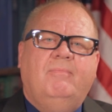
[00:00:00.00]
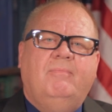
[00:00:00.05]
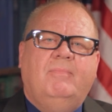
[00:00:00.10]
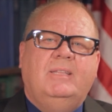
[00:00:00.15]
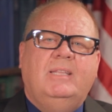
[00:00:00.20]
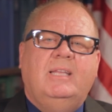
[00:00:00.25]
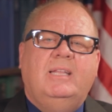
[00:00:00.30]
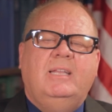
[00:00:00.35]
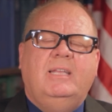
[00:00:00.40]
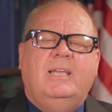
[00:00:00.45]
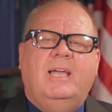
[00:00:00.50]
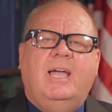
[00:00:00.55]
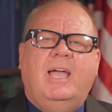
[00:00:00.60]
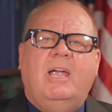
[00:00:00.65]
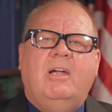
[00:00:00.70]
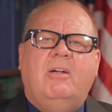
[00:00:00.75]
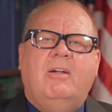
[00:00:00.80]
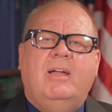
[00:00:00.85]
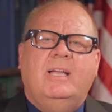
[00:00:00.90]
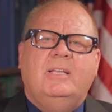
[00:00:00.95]
but then the
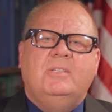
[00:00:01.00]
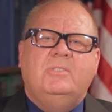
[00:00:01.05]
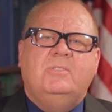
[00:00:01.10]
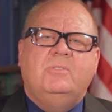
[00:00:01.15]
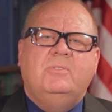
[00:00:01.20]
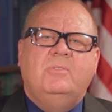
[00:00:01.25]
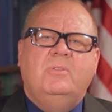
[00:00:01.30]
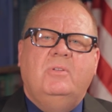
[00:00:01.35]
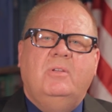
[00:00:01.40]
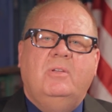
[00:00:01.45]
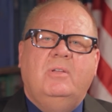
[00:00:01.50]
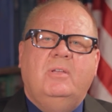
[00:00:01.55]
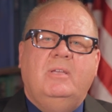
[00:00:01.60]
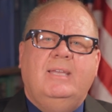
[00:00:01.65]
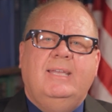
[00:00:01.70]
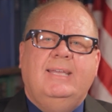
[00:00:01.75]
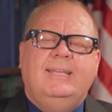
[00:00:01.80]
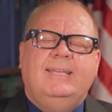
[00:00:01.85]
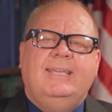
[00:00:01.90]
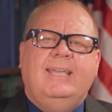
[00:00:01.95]
IRS
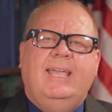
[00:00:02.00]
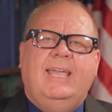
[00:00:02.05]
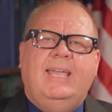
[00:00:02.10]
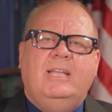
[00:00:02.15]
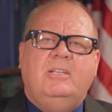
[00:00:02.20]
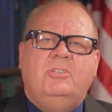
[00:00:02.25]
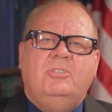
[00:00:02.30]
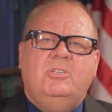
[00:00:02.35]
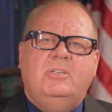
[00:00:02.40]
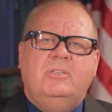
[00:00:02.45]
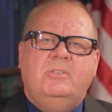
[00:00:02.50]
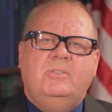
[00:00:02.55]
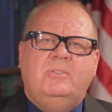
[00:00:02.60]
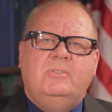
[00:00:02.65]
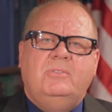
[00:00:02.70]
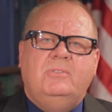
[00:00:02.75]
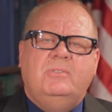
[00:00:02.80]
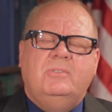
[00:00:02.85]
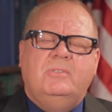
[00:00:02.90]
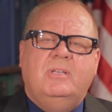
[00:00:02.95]

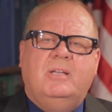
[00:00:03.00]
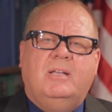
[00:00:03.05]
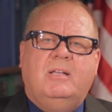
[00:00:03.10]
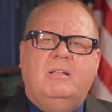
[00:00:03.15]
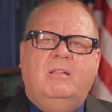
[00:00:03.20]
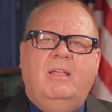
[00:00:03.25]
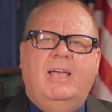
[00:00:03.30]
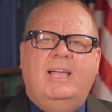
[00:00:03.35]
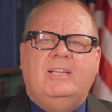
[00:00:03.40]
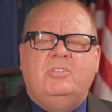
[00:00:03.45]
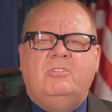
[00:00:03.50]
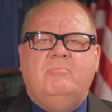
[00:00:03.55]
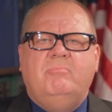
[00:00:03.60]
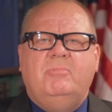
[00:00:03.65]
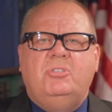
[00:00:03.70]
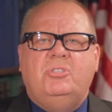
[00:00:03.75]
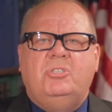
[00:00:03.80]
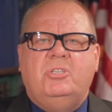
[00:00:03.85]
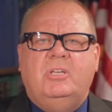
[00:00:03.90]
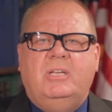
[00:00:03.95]
engages the collection
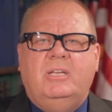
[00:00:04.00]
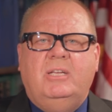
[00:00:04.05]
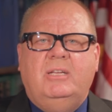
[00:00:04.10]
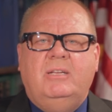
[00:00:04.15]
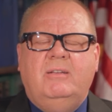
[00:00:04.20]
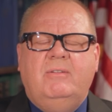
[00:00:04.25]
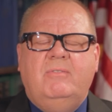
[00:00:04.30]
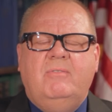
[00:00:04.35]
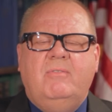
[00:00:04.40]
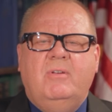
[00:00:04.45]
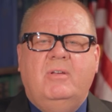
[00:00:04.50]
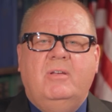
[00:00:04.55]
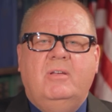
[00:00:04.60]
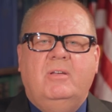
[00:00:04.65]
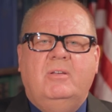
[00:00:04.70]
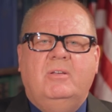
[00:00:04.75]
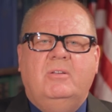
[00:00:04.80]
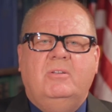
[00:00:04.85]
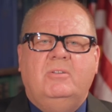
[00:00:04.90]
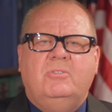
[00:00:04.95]
machine
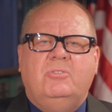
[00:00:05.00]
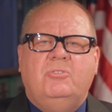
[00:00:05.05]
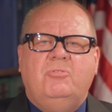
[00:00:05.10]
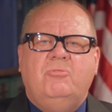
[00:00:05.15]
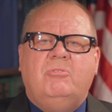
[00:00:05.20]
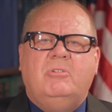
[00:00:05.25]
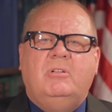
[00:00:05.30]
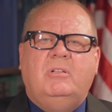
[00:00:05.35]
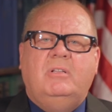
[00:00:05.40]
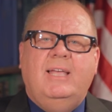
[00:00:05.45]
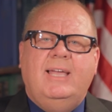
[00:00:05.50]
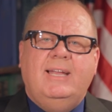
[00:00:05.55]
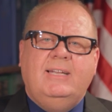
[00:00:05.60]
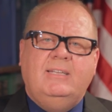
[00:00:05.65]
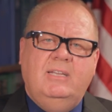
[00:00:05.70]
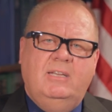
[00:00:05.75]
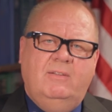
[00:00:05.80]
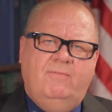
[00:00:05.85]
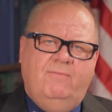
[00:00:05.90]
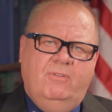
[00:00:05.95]
to
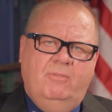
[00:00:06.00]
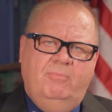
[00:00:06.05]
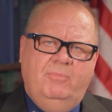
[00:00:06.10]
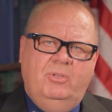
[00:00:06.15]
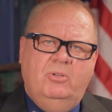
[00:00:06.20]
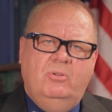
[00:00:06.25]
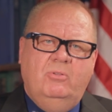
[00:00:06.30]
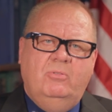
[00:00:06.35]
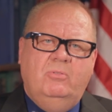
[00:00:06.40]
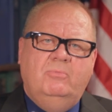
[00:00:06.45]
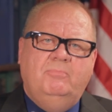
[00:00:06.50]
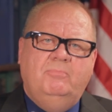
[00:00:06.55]
collect it from you.